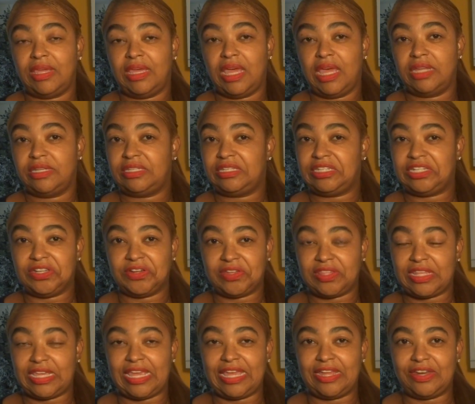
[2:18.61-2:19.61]
and stare
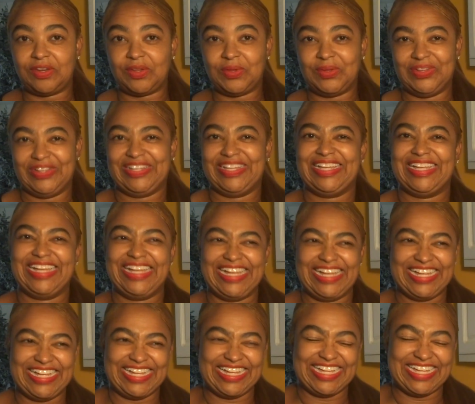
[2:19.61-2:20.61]
at the candle.
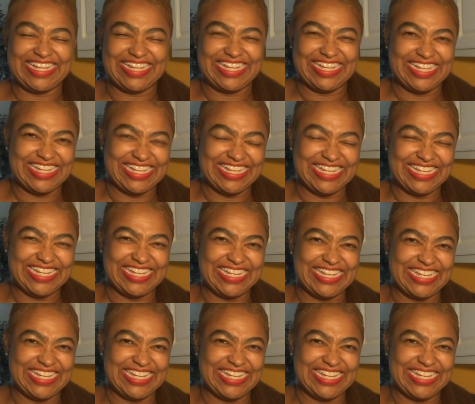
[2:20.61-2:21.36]
uh,